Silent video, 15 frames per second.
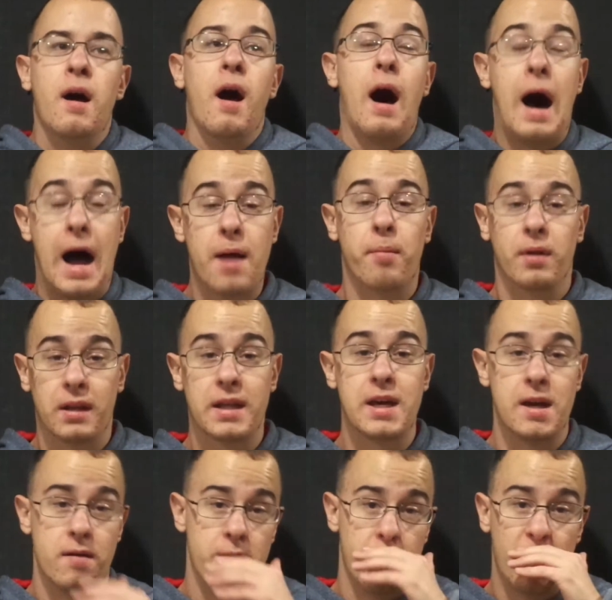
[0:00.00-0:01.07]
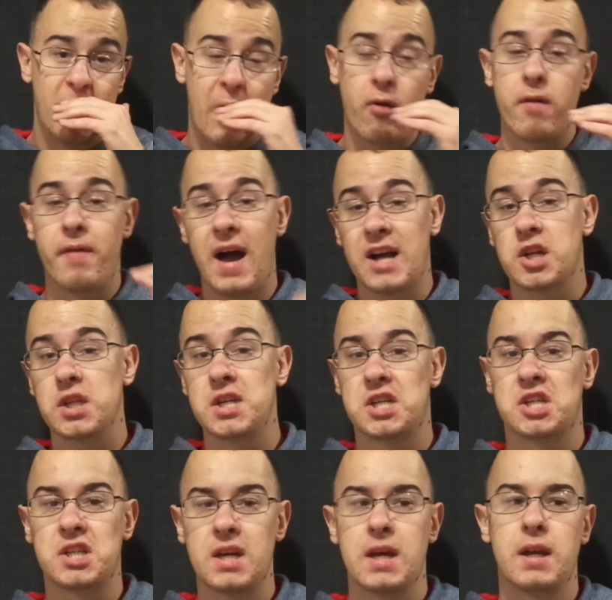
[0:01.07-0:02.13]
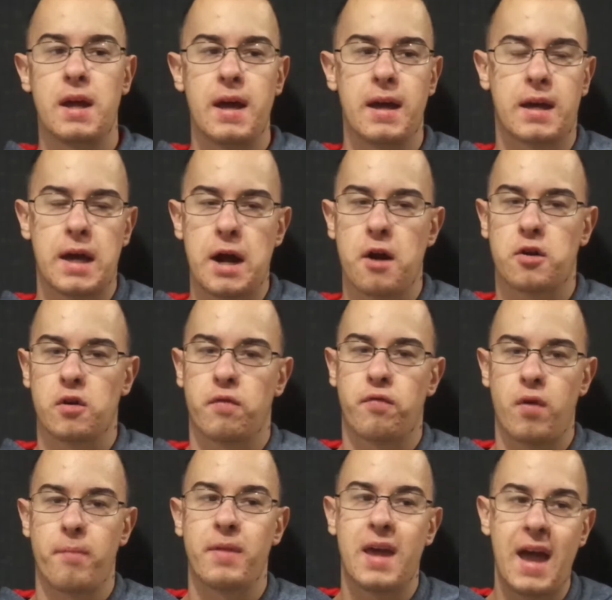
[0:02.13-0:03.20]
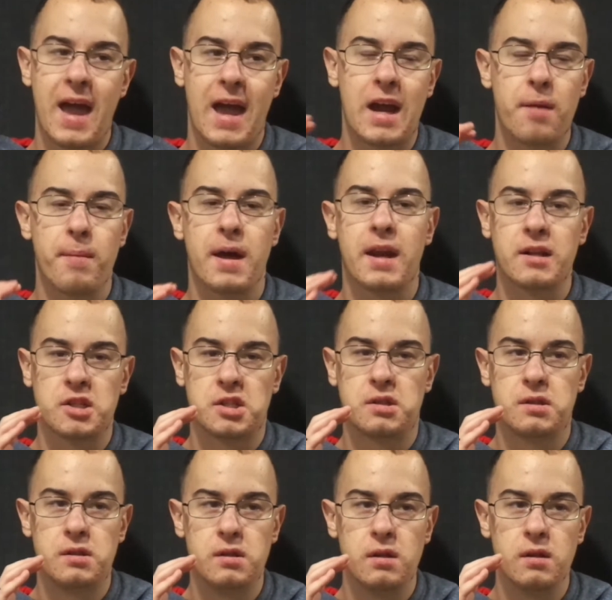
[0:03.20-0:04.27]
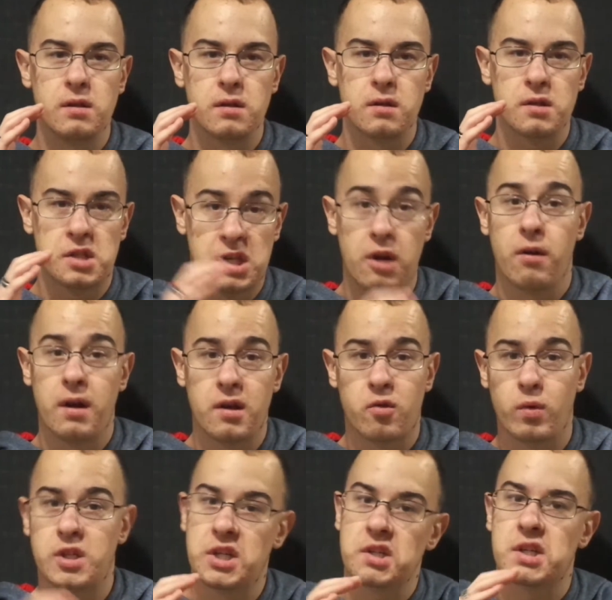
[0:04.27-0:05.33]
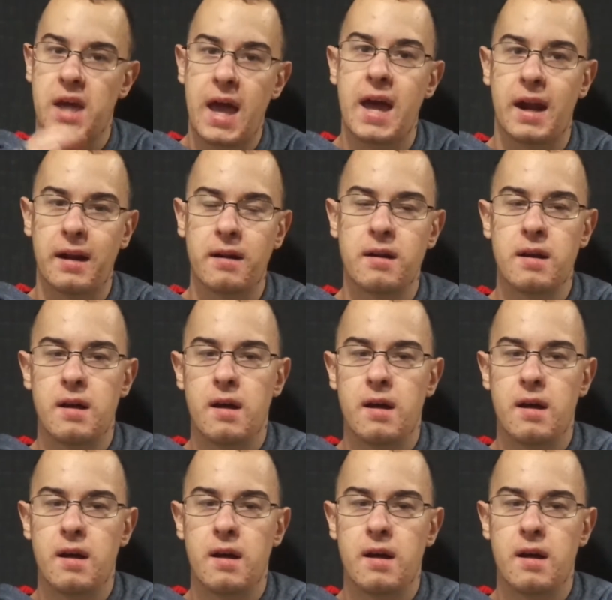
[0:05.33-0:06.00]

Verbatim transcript: I believe, that we've actually seen a character from the animated series, which is canon,